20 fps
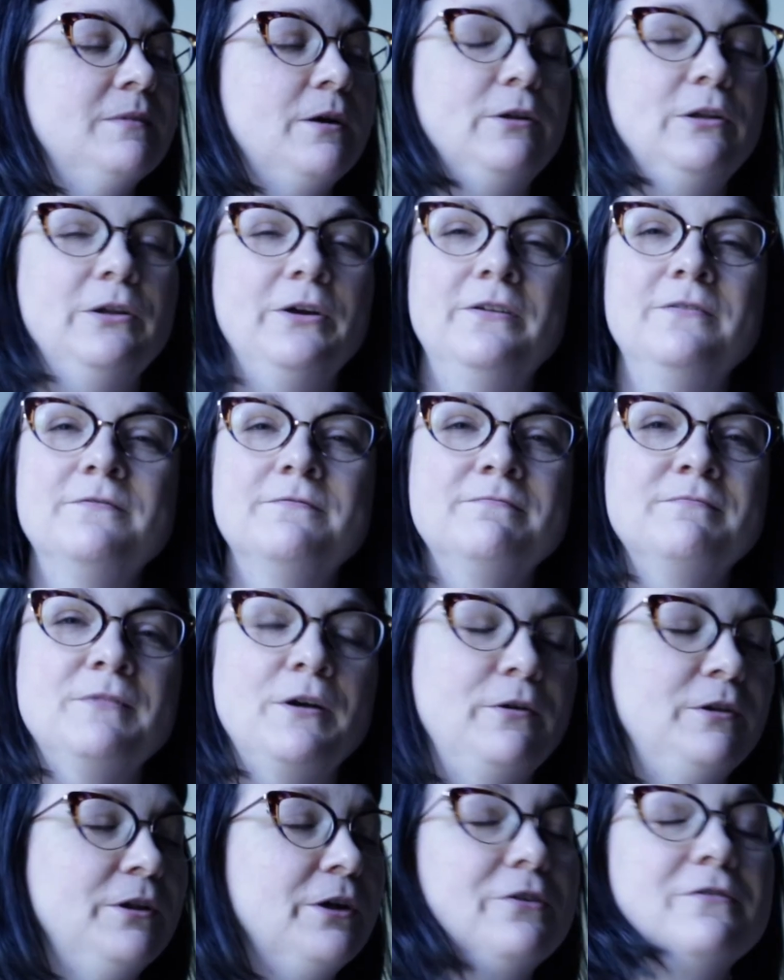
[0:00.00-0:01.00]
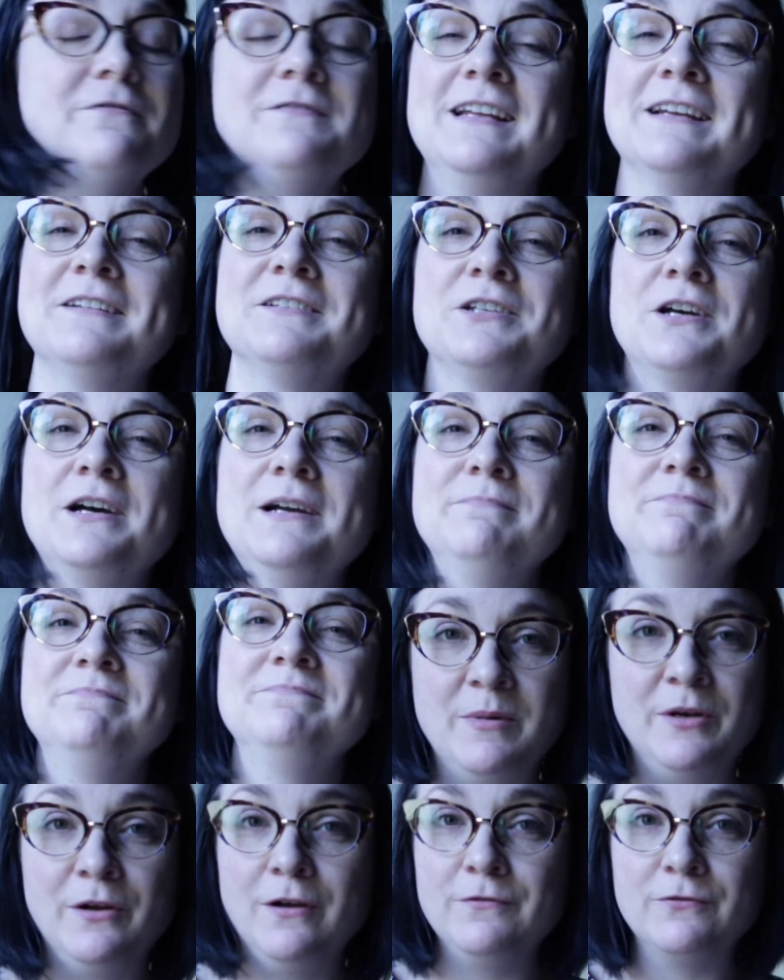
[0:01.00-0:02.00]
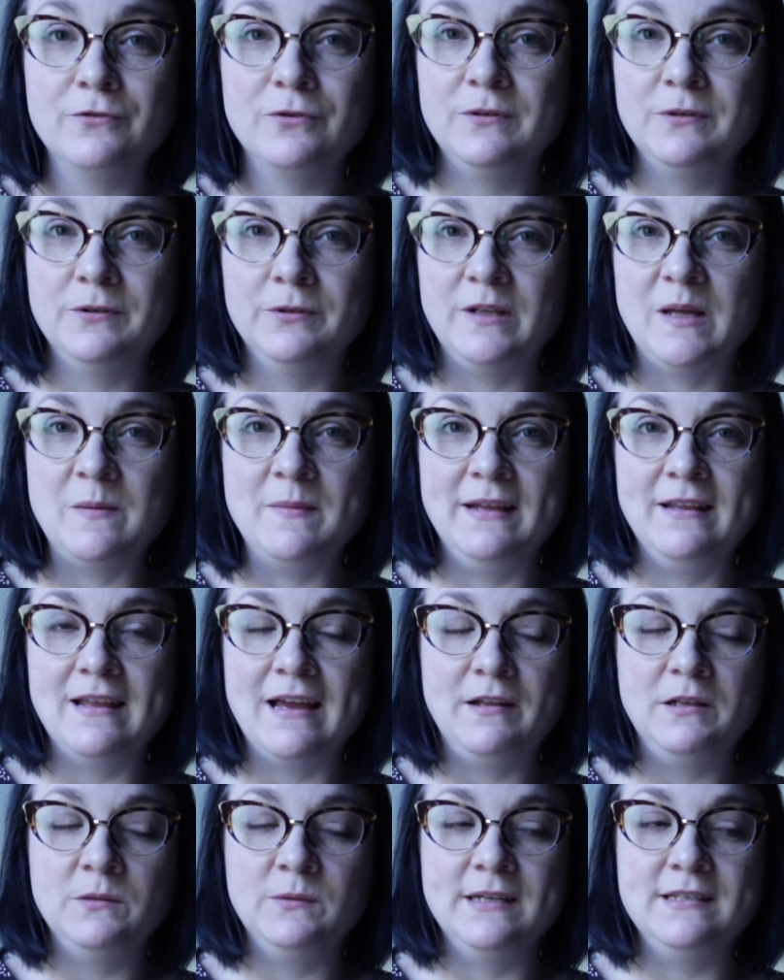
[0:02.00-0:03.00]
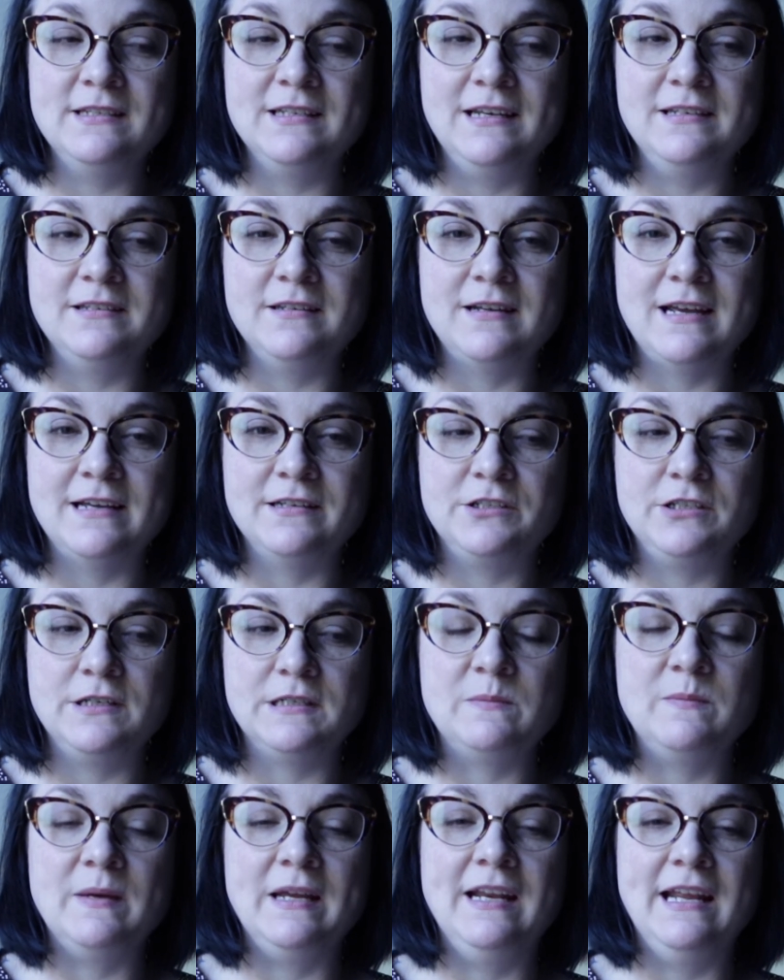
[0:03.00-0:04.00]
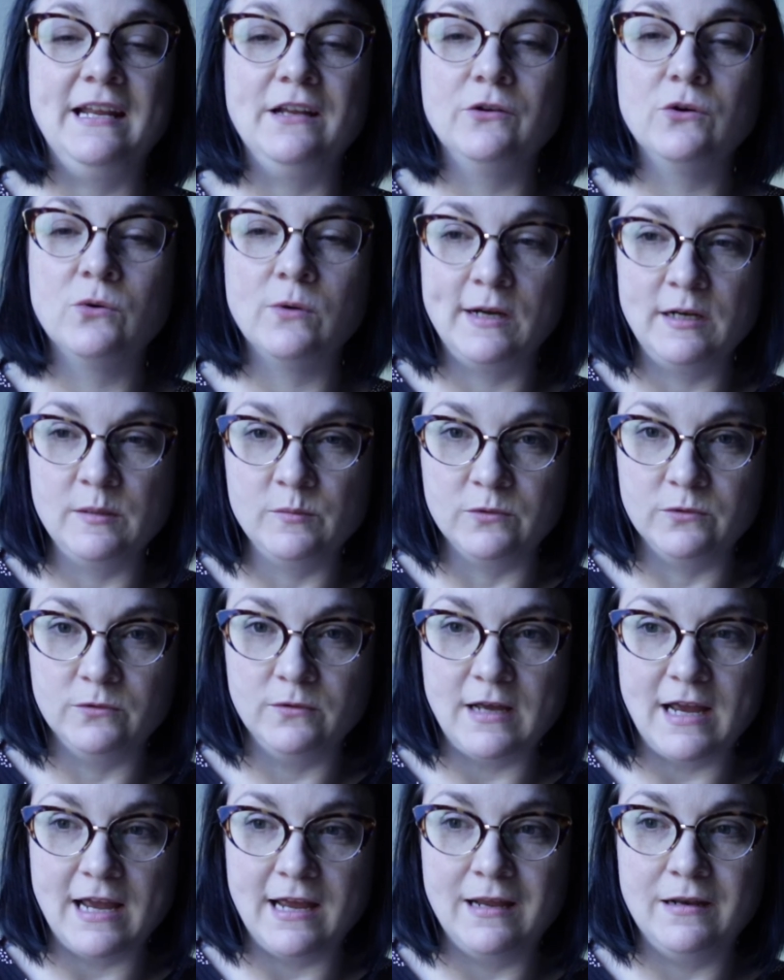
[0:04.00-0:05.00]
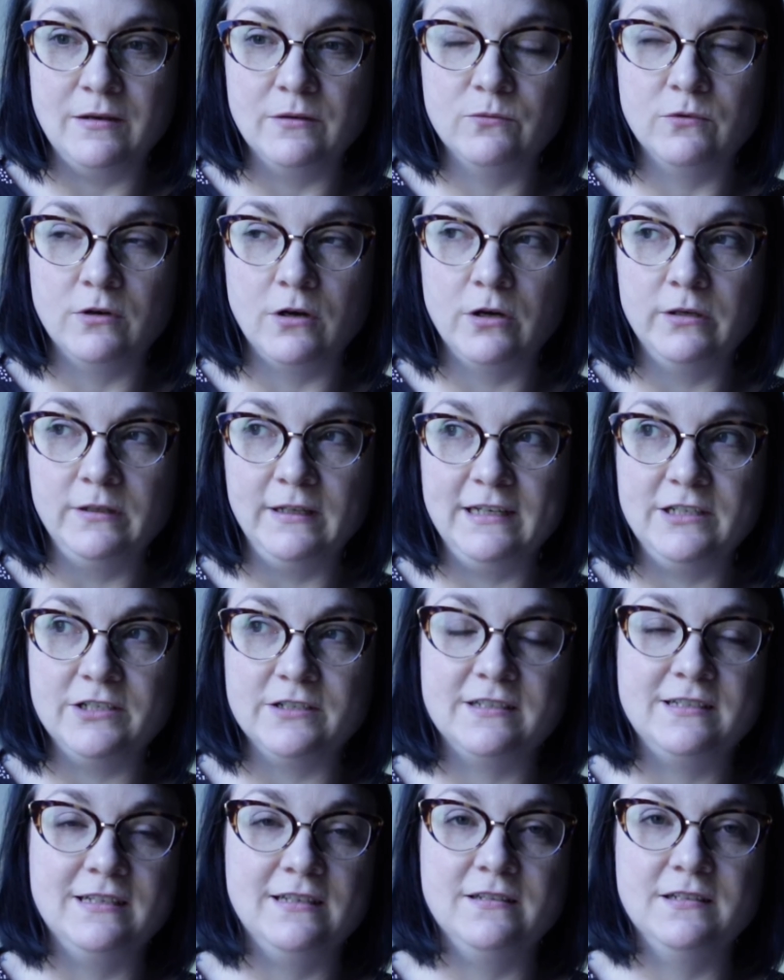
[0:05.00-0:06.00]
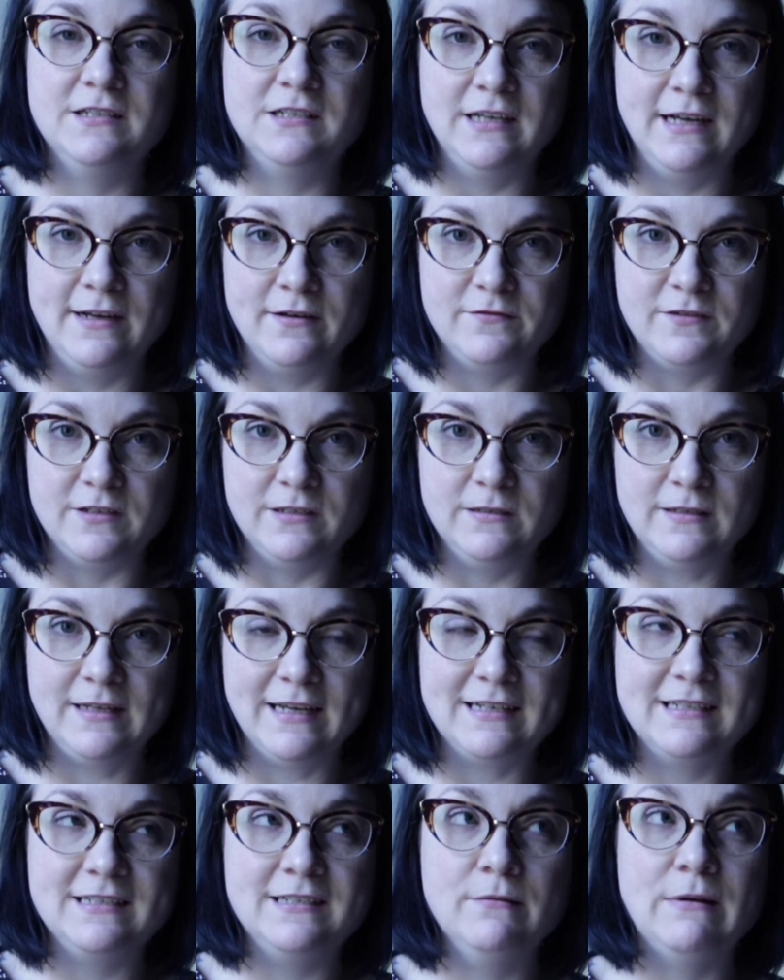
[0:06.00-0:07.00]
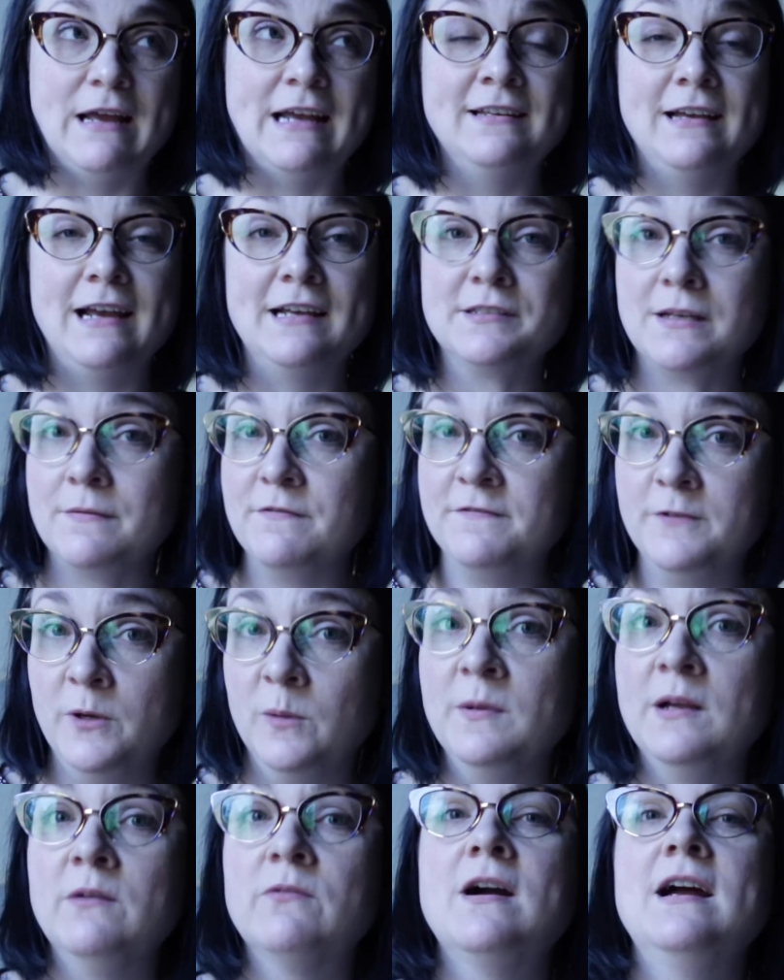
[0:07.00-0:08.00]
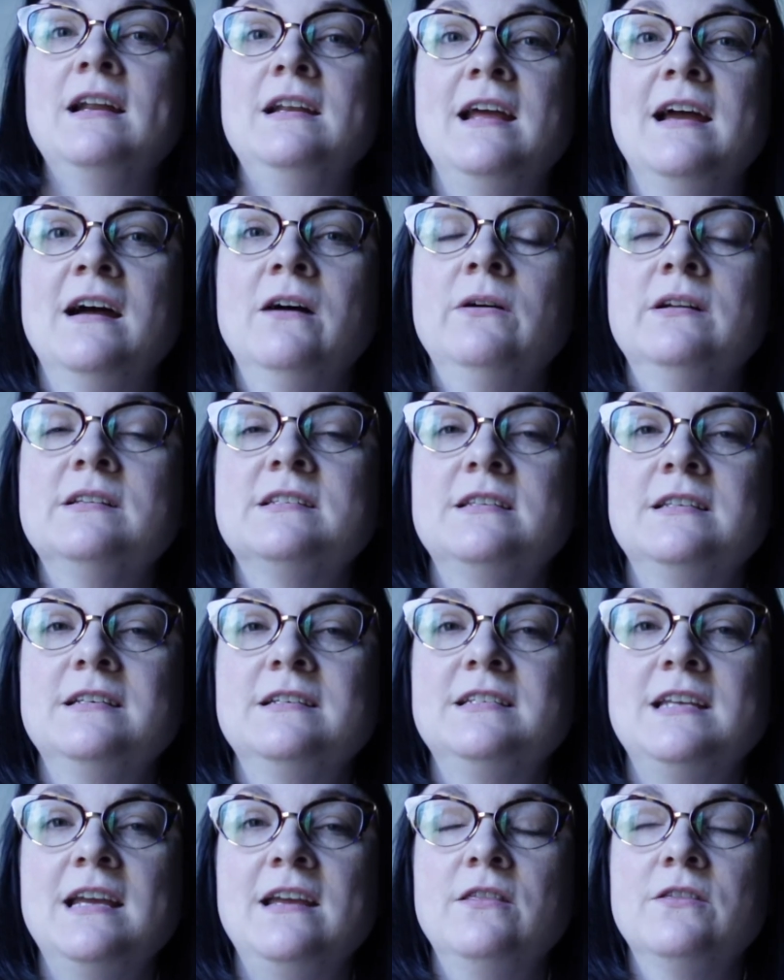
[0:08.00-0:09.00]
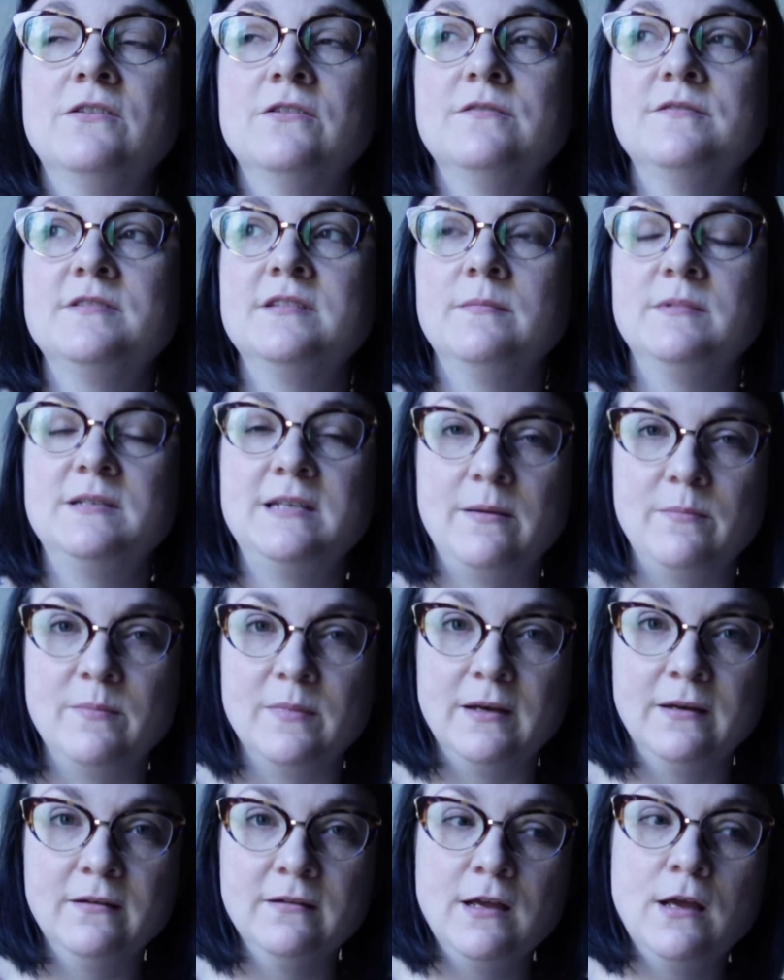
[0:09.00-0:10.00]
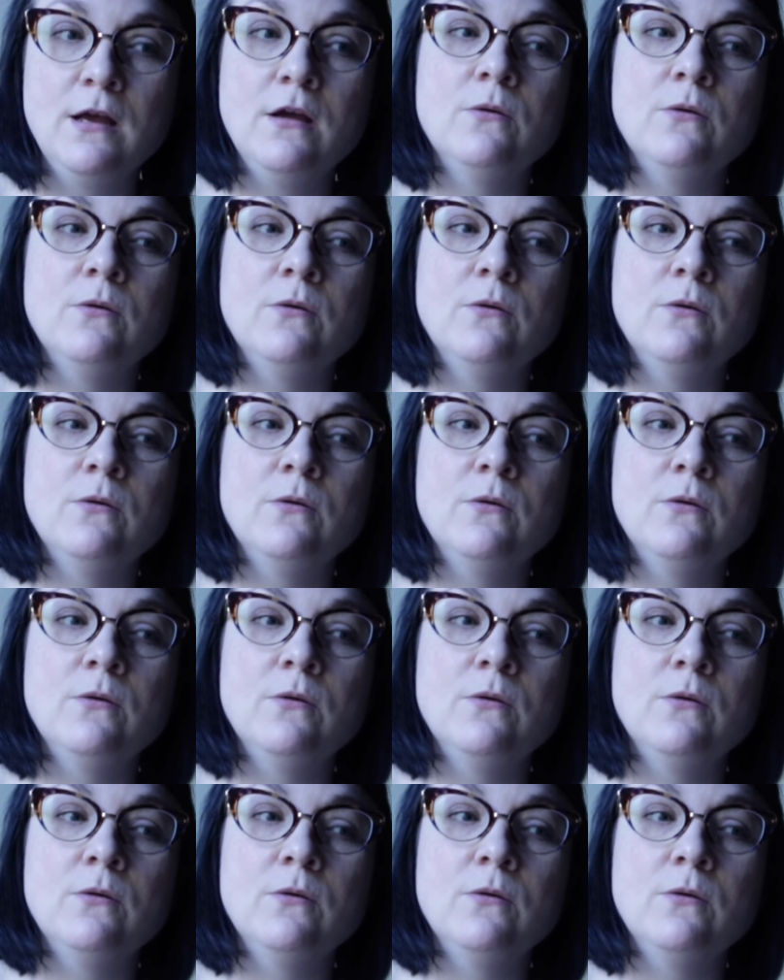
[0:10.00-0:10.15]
I'll learn for next time. But overall, I mean, Halloween season has just been incredible, and we're only just at the start of it. Like, as I'm filming right now, it's the 10th of September.